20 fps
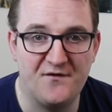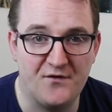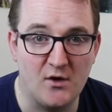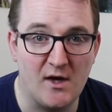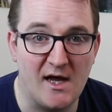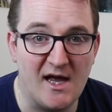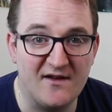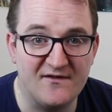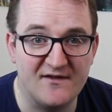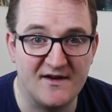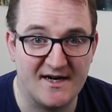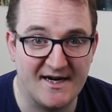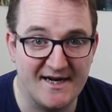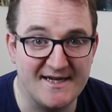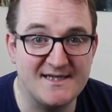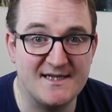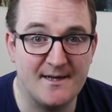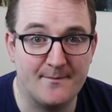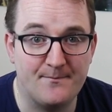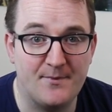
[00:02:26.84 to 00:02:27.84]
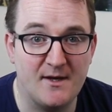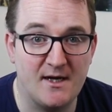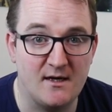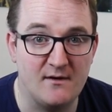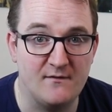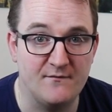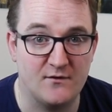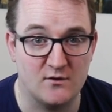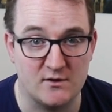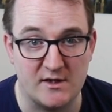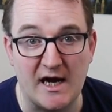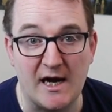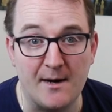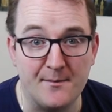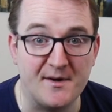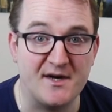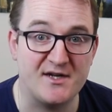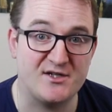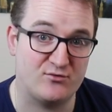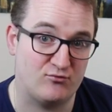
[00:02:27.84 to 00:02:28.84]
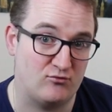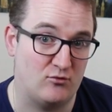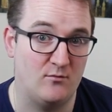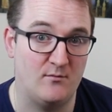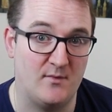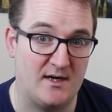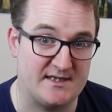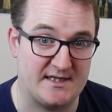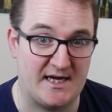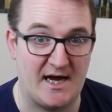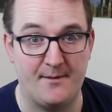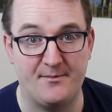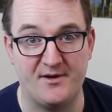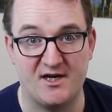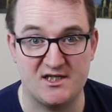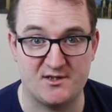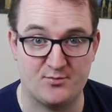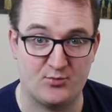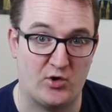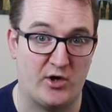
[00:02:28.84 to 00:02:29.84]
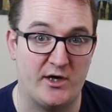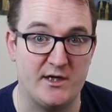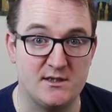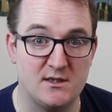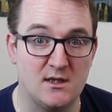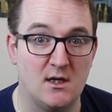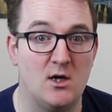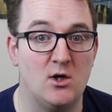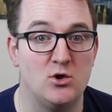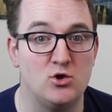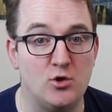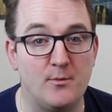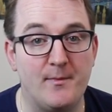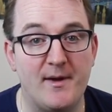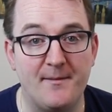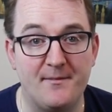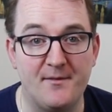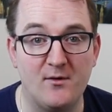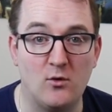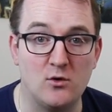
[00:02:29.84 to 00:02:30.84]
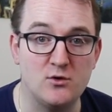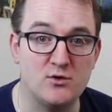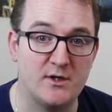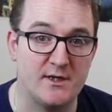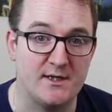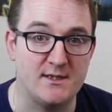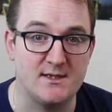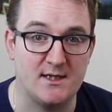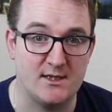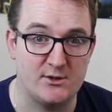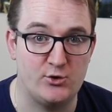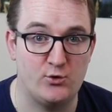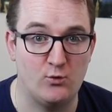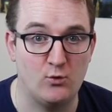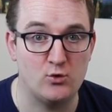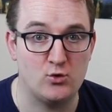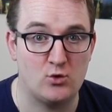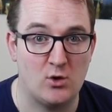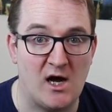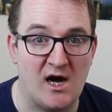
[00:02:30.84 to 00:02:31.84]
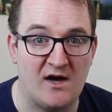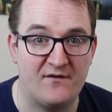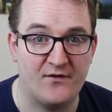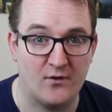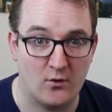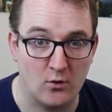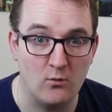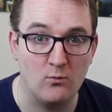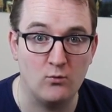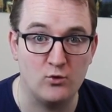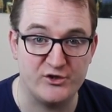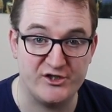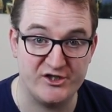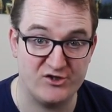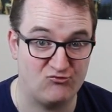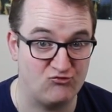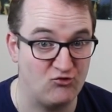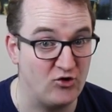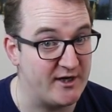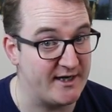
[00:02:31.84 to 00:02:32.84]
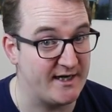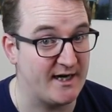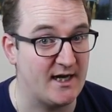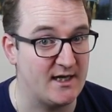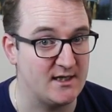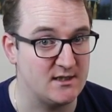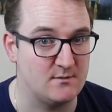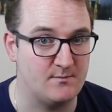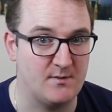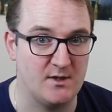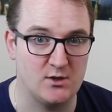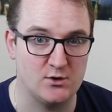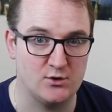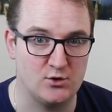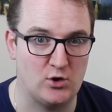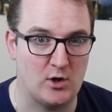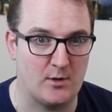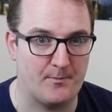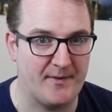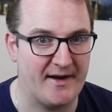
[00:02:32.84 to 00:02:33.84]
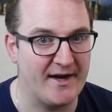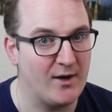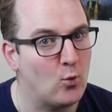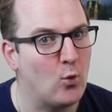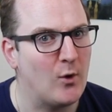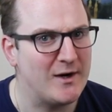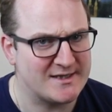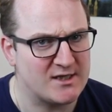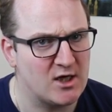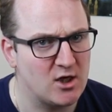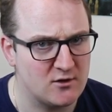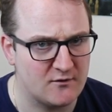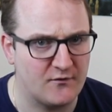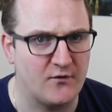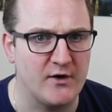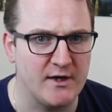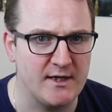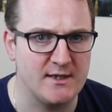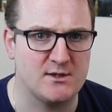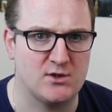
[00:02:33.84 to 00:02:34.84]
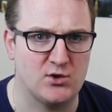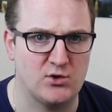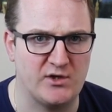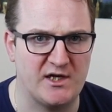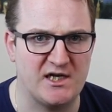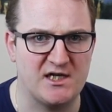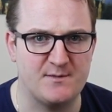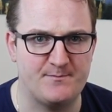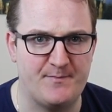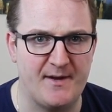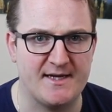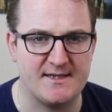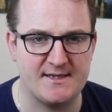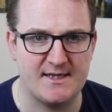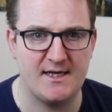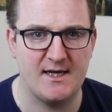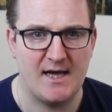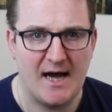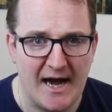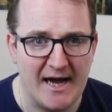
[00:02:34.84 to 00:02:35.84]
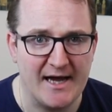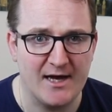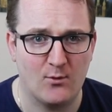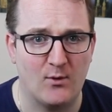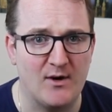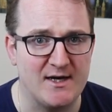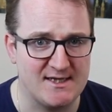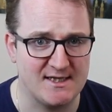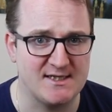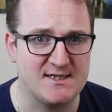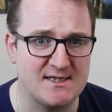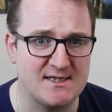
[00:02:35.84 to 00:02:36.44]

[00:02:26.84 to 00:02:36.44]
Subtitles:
if you ever end up paying for the average room at the average price, you may be wondering that you want to have a room which is really nice, because you are paying quite a lot for it, so you're expecting high quality